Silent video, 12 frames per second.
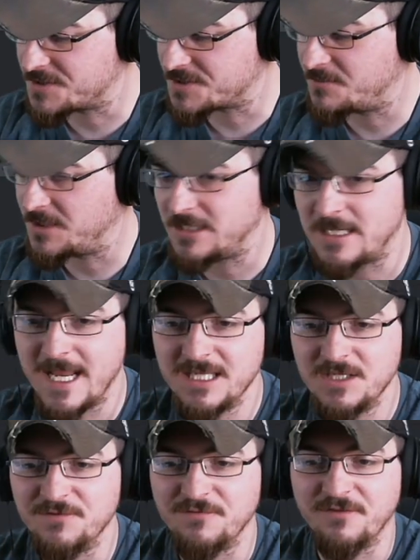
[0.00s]
is gonna be
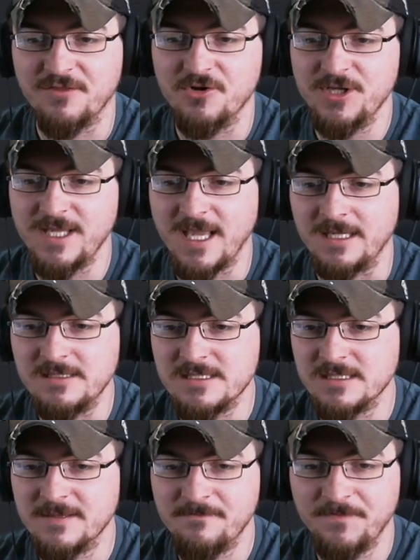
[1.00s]
negative
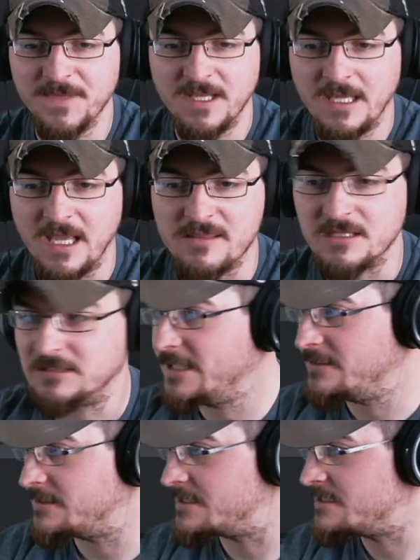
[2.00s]
thirty-eight, and the
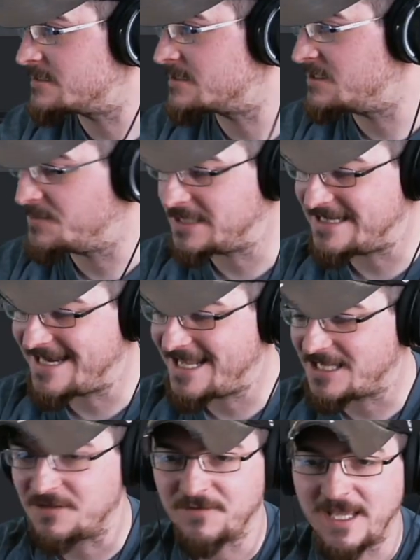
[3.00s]
lightness is gonna be a
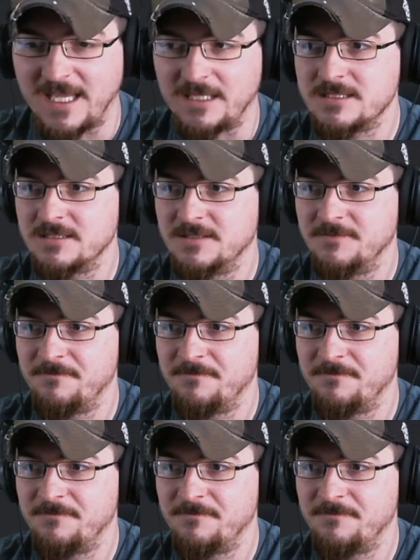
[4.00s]
negative eight.